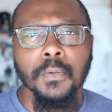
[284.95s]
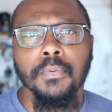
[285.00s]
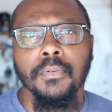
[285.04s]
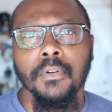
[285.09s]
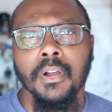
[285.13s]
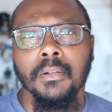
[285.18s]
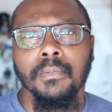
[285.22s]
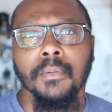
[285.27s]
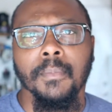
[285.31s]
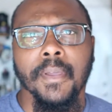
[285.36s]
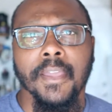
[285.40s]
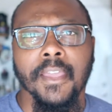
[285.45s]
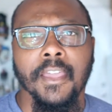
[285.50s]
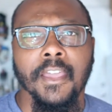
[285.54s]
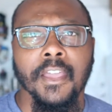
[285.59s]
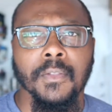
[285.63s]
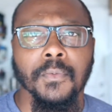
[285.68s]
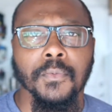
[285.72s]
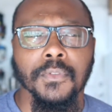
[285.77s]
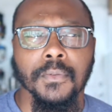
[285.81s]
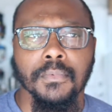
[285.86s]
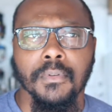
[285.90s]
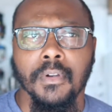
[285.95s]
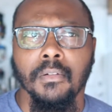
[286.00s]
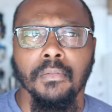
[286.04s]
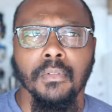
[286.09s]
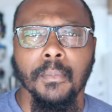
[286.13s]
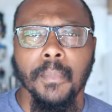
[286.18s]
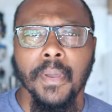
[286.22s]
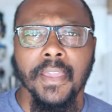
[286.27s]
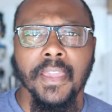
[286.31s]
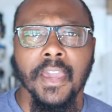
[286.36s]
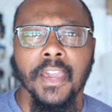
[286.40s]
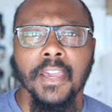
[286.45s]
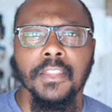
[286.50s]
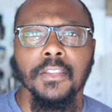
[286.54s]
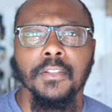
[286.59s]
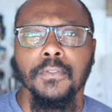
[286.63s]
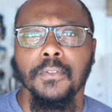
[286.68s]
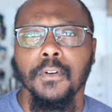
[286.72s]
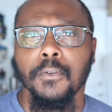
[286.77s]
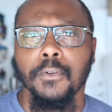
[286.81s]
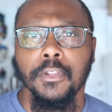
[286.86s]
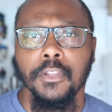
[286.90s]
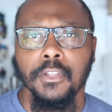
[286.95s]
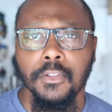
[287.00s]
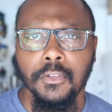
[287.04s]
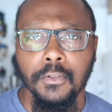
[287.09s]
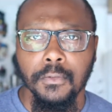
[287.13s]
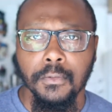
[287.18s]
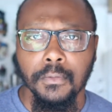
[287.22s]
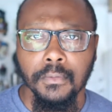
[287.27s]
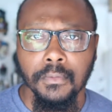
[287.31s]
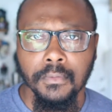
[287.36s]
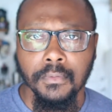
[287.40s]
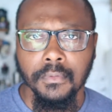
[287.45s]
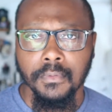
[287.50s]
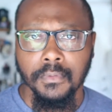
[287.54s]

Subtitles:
problem I had was a problem I kind of already knew